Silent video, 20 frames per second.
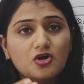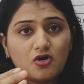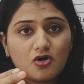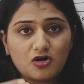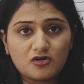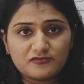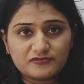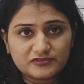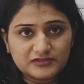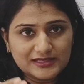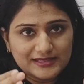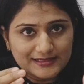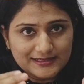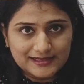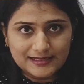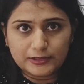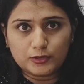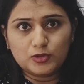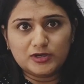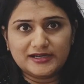of the
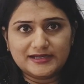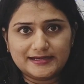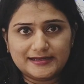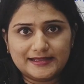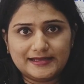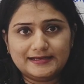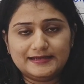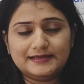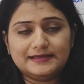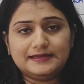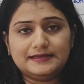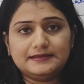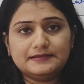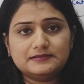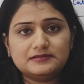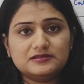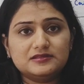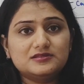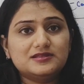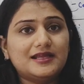regulated entity.
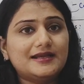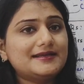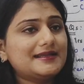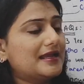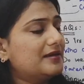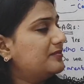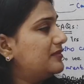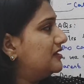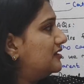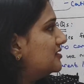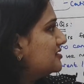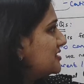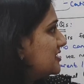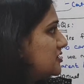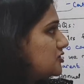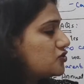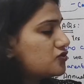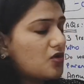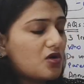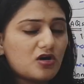That can be the
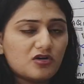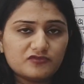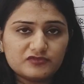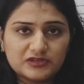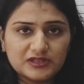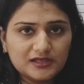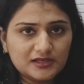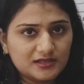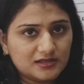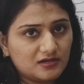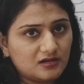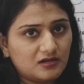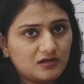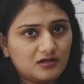CISO of the